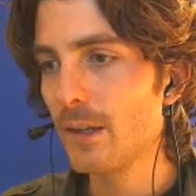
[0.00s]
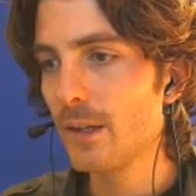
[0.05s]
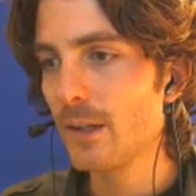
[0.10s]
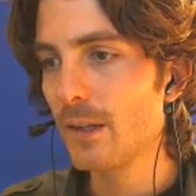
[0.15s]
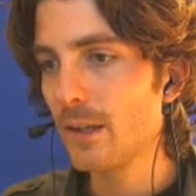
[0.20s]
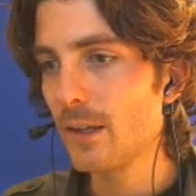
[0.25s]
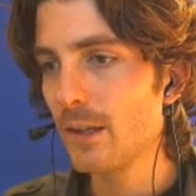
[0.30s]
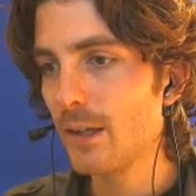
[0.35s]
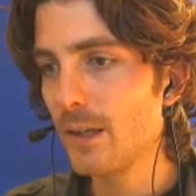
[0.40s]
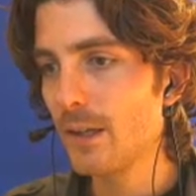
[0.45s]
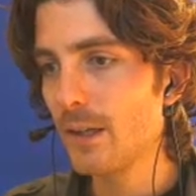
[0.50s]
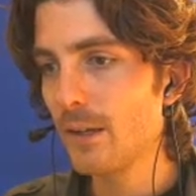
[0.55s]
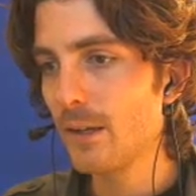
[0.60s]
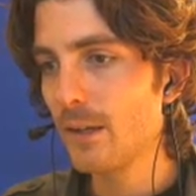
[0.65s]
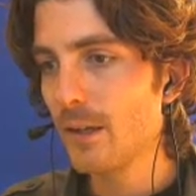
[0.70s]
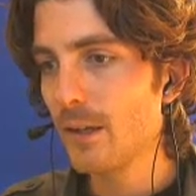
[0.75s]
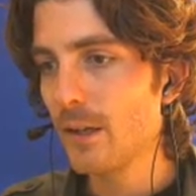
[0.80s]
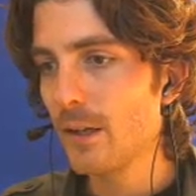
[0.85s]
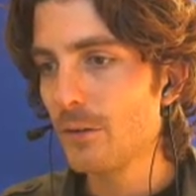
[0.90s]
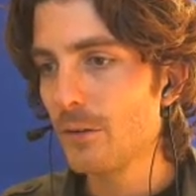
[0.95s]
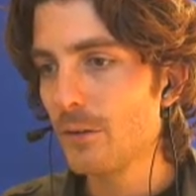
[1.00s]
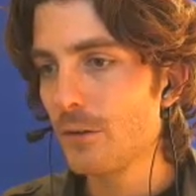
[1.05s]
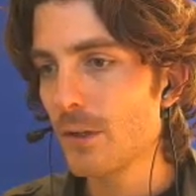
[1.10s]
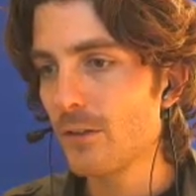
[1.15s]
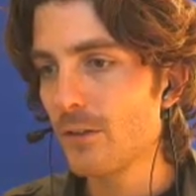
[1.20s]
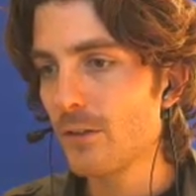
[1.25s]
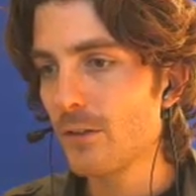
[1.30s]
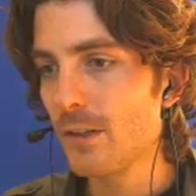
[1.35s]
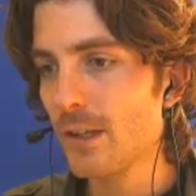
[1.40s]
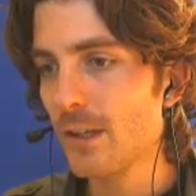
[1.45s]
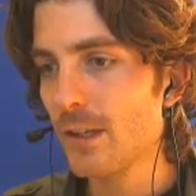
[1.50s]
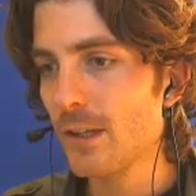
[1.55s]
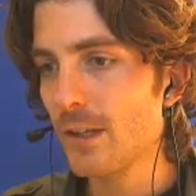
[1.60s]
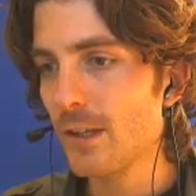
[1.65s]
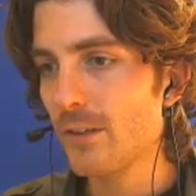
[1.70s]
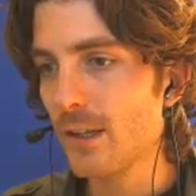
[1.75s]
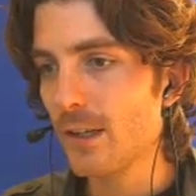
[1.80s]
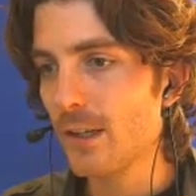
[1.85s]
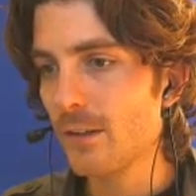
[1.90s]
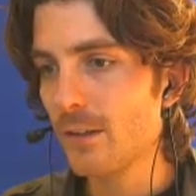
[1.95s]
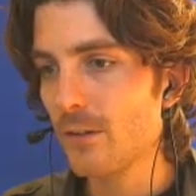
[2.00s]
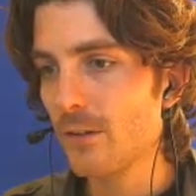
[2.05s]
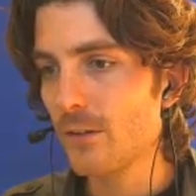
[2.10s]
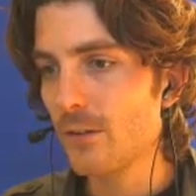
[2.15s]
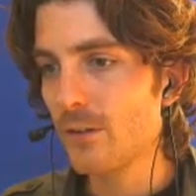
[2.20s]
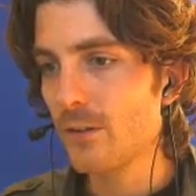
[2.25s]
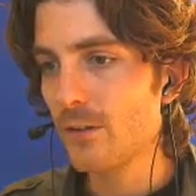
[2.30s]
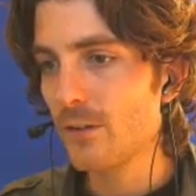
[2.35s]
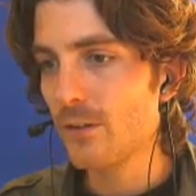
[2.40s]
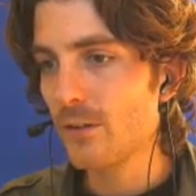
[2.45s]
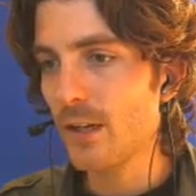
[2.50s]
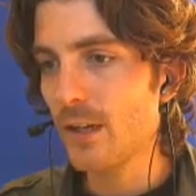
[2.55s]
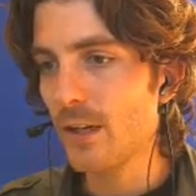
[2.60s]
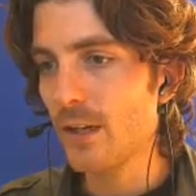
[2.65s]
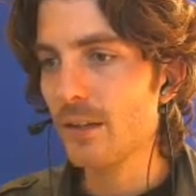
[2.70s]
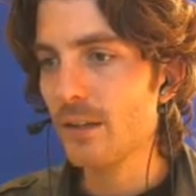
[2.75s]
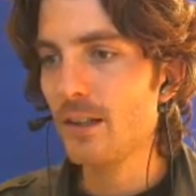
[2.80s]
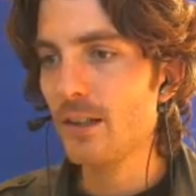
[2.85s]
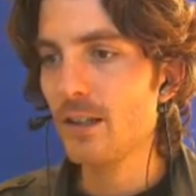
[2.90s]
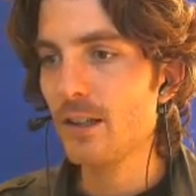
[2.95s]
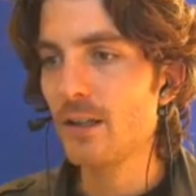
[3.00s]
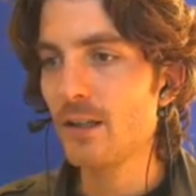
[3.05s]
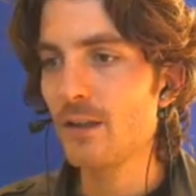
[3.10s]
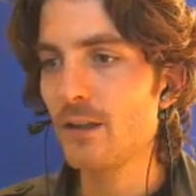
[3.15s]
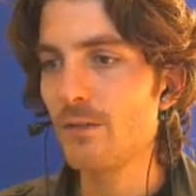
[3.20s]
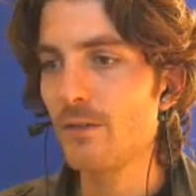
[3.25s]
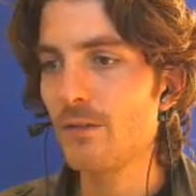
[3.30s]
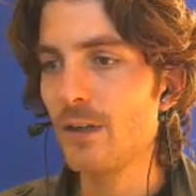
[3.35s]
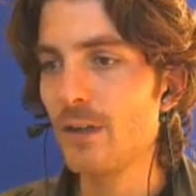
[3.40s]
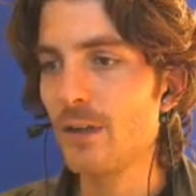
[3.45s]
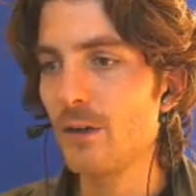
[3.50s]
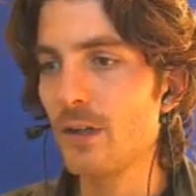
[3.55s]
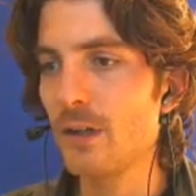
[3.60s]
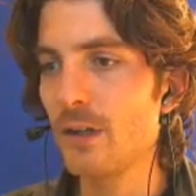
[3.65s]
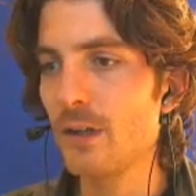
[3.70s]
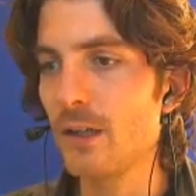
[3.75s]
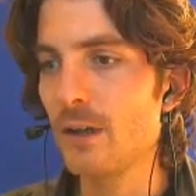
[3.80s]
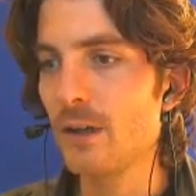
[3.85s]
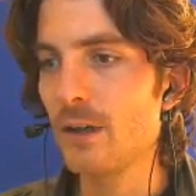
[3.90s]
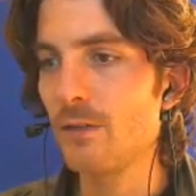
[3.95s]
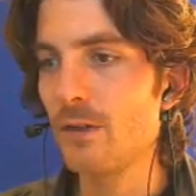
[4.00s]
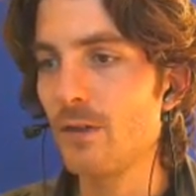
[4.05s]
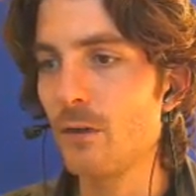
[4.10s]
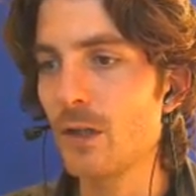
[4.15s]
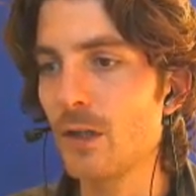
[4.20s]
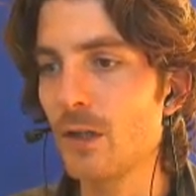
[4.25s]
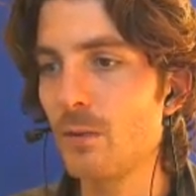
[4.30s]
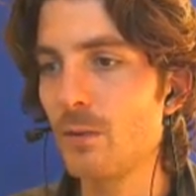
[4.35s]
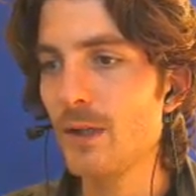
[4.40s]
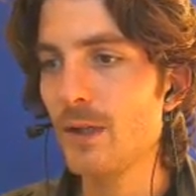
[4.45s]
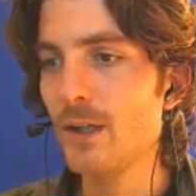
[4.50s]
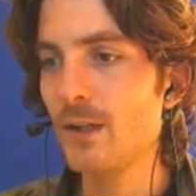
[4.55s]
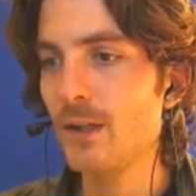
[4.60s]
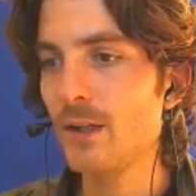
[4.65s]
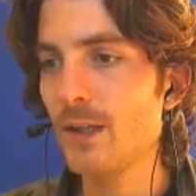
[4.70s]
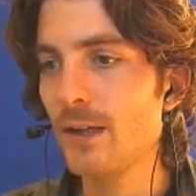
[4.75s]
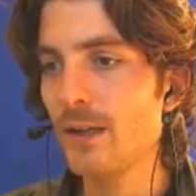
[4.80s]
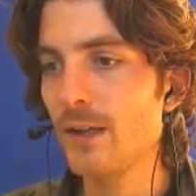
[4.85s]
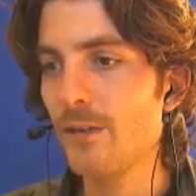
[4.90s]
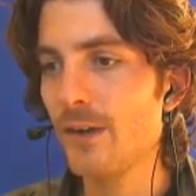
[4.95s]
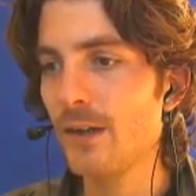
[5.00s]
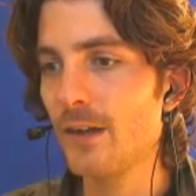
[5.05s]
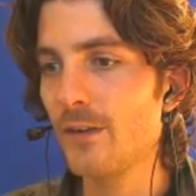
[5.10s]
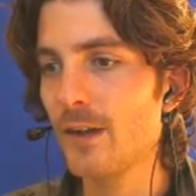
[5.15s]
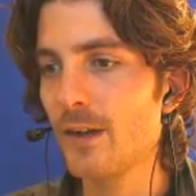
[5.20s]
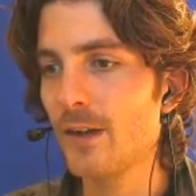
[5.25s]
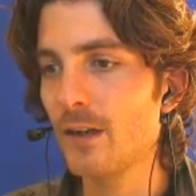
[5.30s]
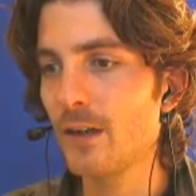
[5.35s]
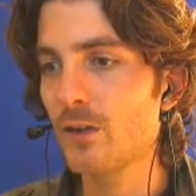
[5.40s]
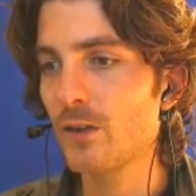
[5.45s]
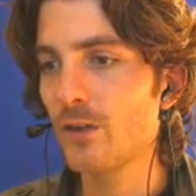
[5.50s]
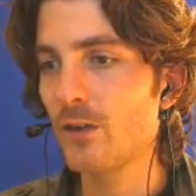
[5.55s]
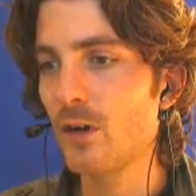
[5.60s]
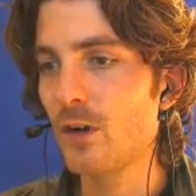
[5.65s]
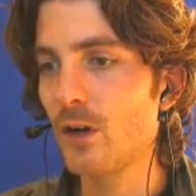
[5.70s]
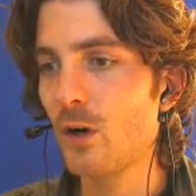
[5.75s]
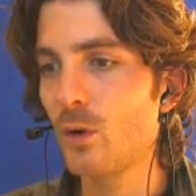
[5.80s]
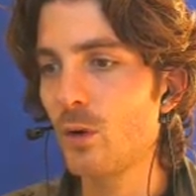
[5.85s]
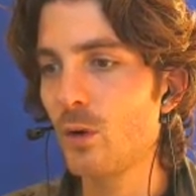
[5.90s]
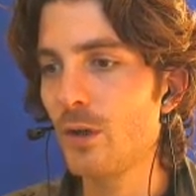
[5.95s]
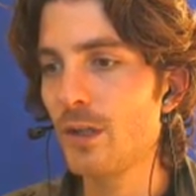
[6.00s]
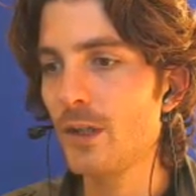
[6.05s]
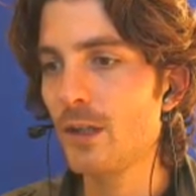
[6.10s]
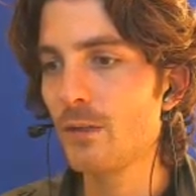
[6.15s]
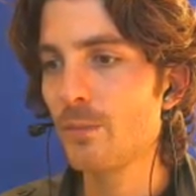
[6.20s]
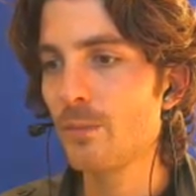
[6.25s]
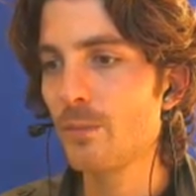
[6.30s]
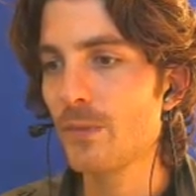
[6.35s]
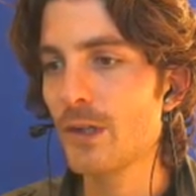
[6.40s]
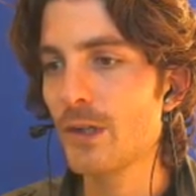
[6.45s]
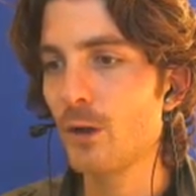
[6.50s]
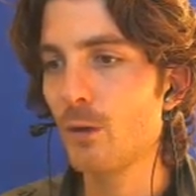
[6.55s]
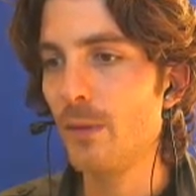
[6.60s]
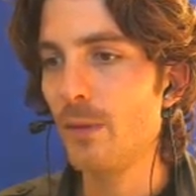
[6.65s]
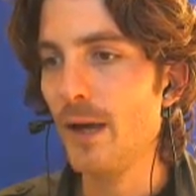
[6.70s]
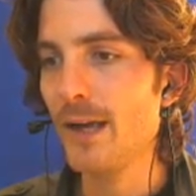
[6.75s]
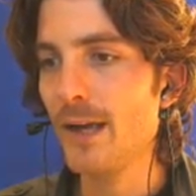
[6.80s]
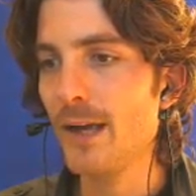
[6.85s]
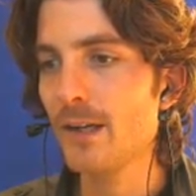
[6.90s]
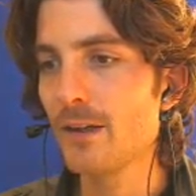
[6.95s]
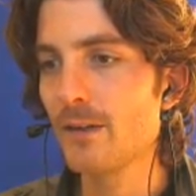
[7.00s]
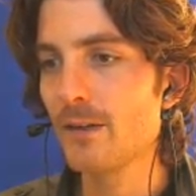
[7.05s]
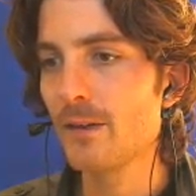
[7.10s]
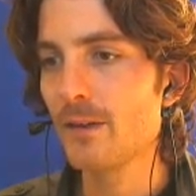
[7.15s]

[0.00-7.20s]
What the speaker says: you can see that they start here very, very quickly and then they slowly go back.